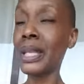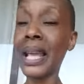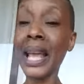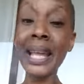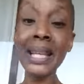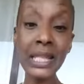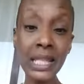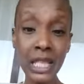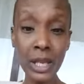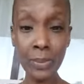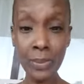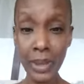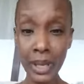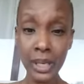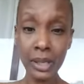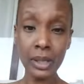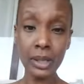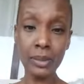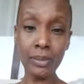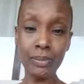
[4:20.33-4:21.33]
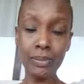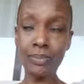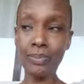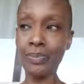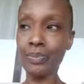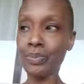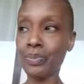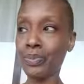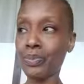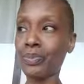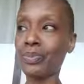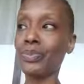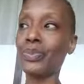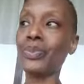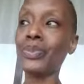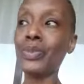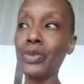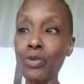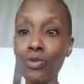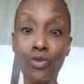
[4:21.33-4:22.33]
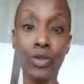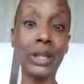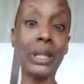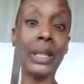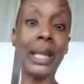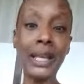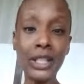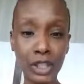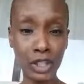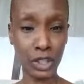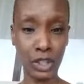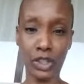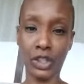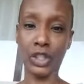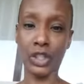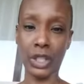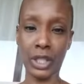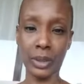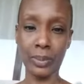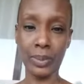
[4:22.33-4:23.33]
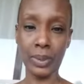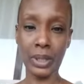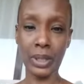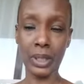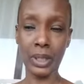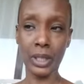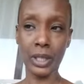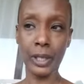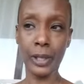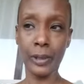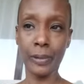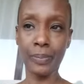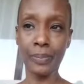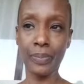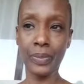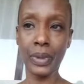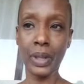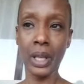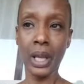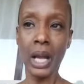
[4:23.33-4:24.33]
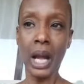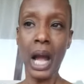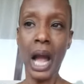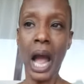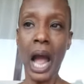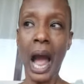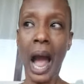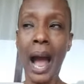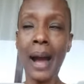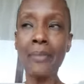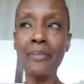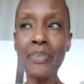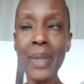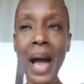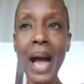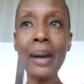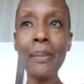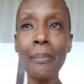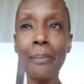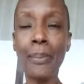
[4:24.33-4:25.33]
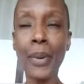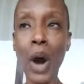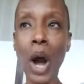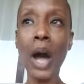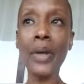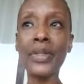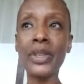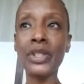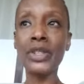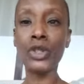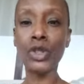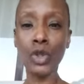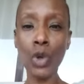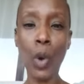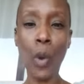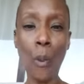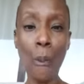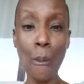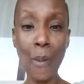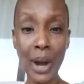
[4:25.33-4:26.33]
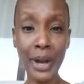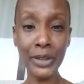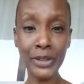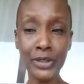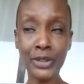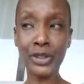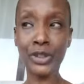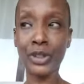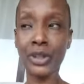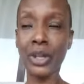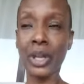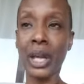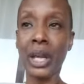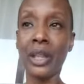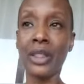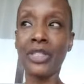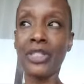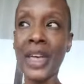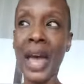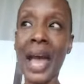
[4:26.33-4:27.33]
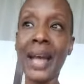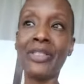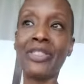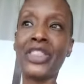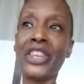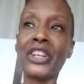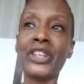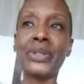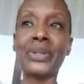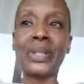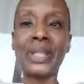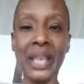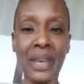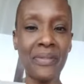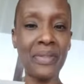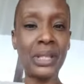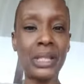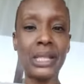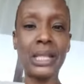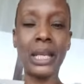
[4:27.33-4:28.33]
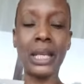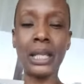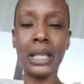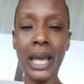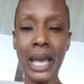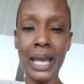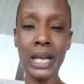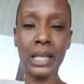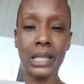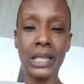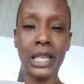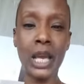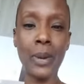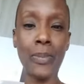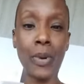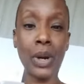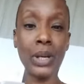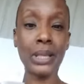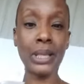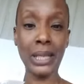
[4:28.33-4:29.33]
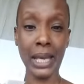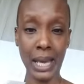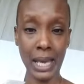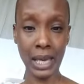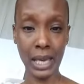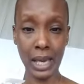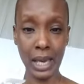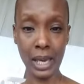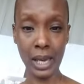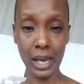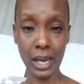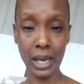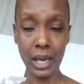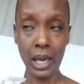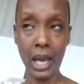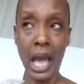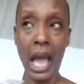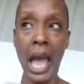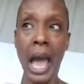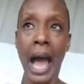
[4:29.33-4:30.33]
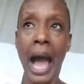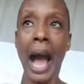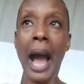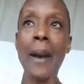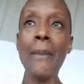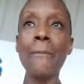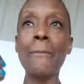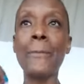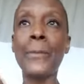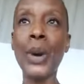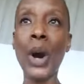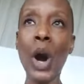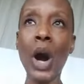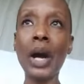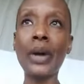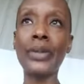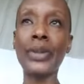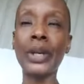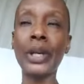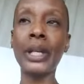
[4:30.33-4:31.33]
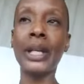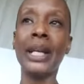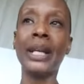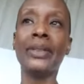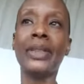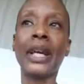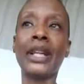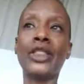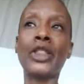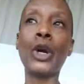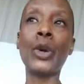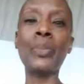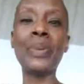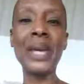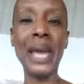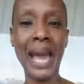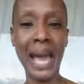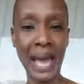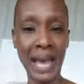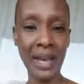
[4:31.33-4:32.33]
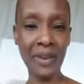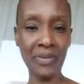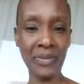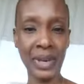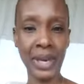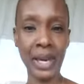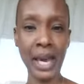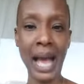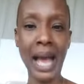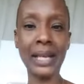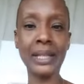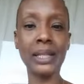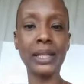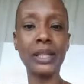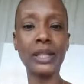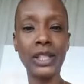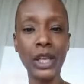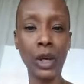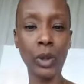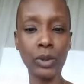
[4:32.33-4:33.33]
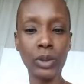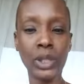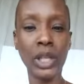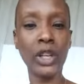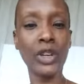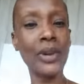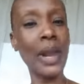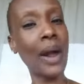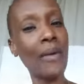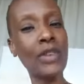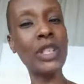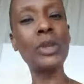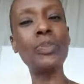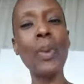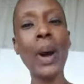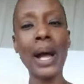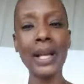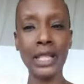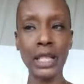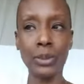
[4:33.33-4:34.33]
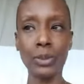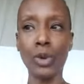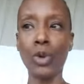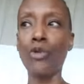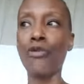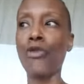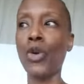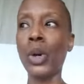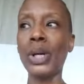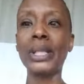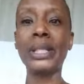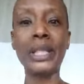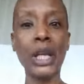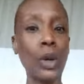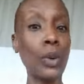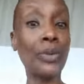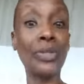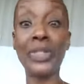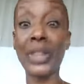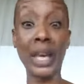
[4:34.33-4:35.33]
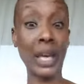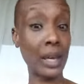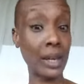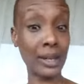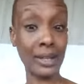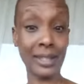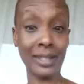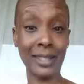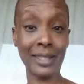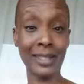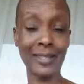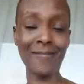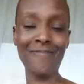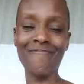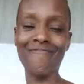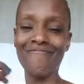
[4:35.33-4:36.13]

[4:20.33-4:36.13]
intimate relationships, I'm not bothered so much that they're 17, 18 partaking. I'm bothered that they're behaving as adults that are not responsible for adult things.